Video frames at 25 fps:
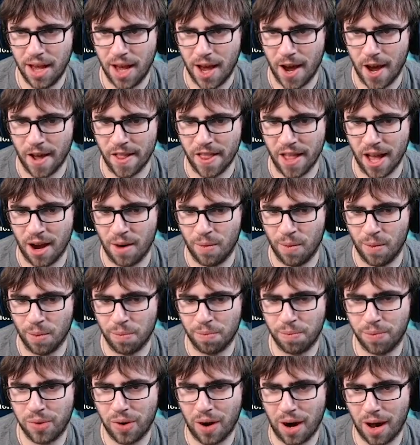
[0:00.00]
And now we'll
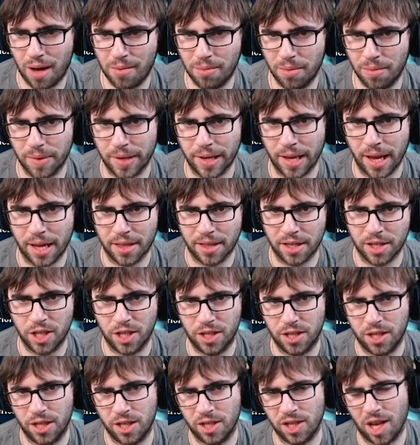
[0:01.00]
probably get the
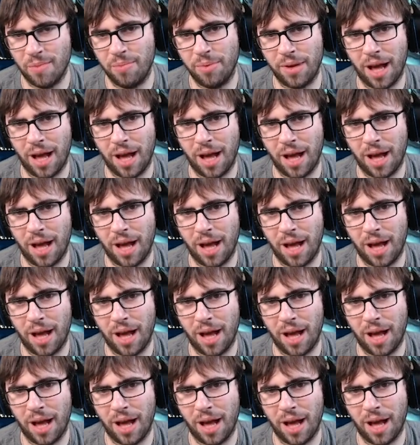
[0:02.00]
GGs.